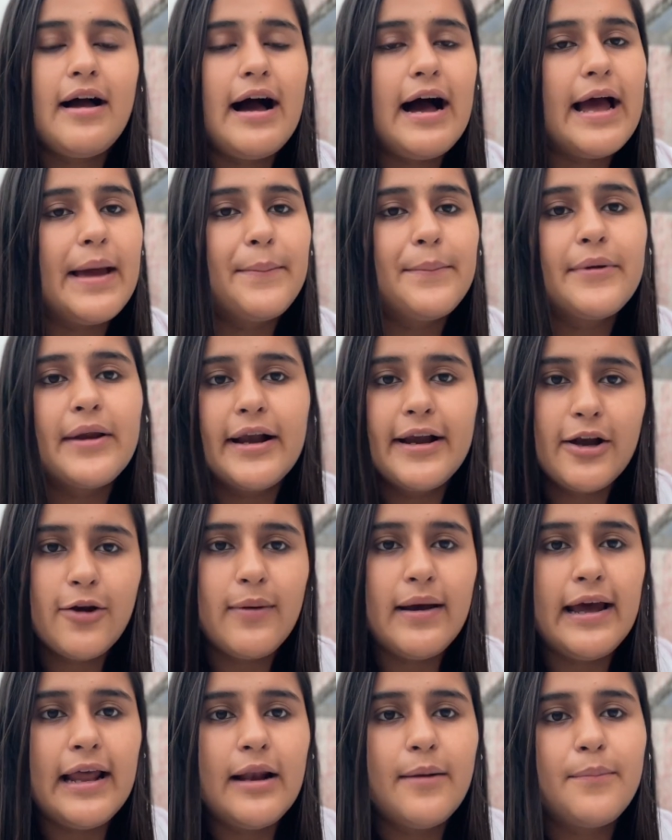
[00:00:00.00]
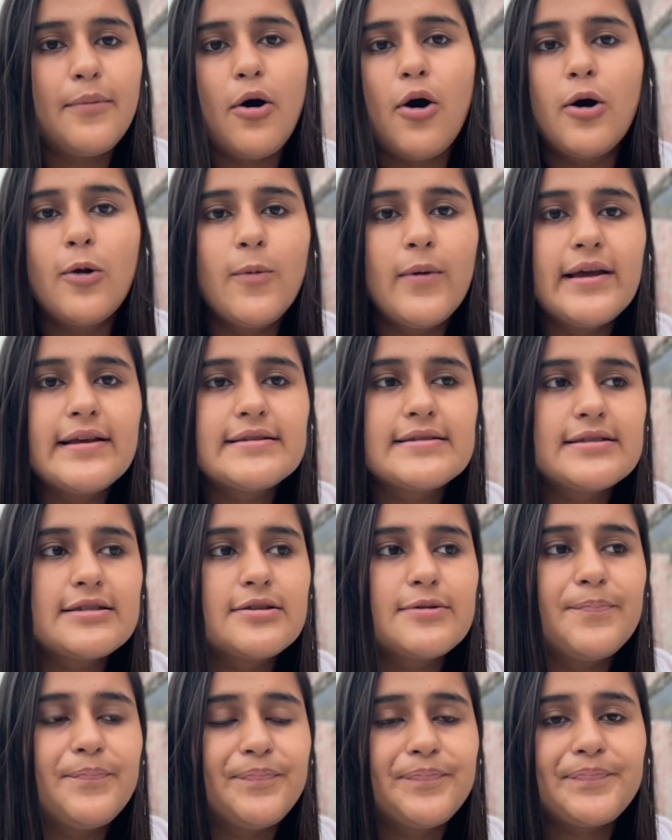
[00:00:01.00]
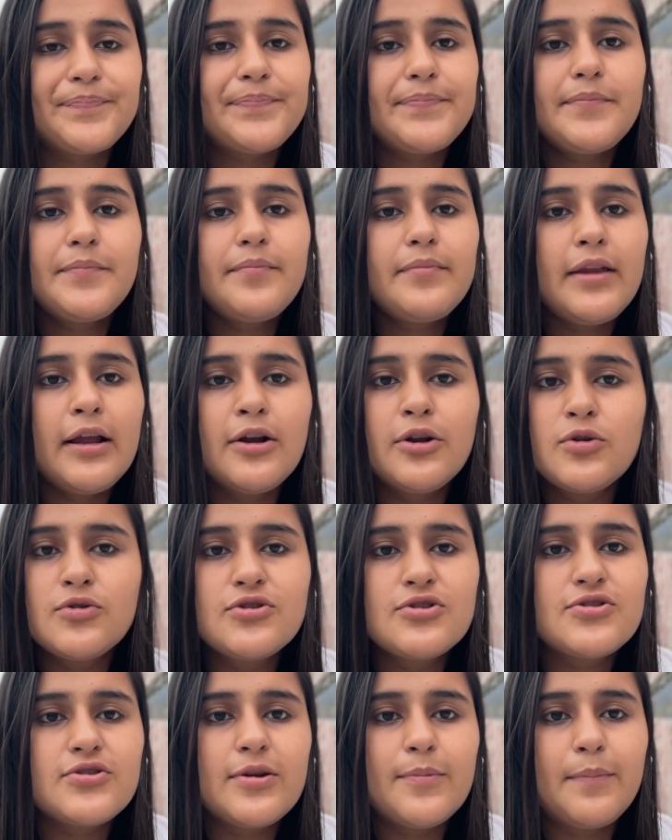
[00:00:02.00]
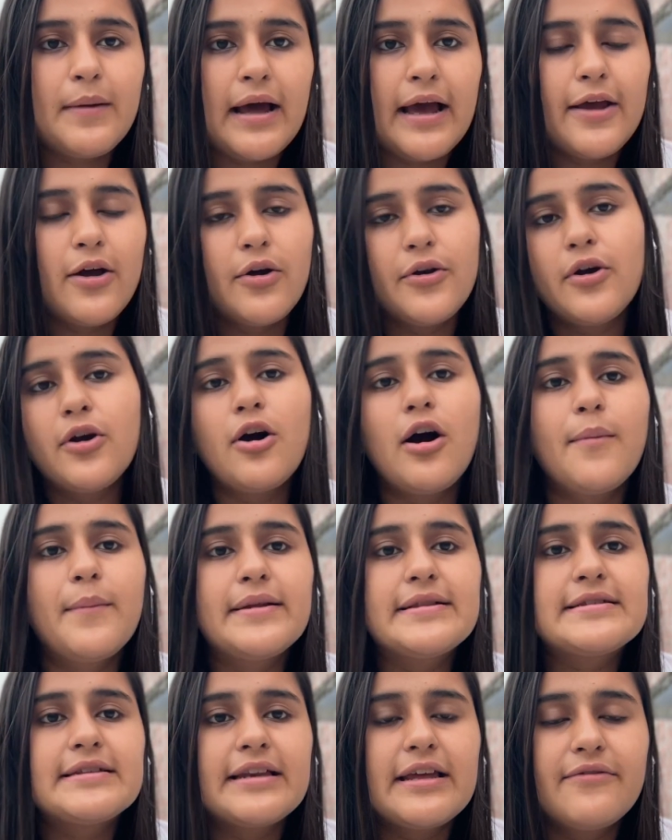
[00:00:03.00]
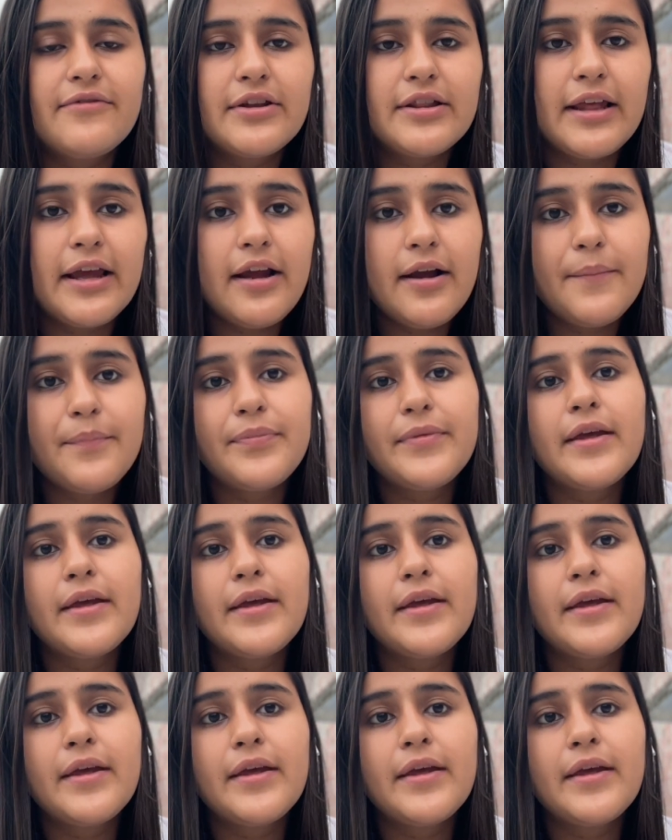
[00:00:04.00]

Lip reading: I'm ready to help always, to just reply on your comments and everything.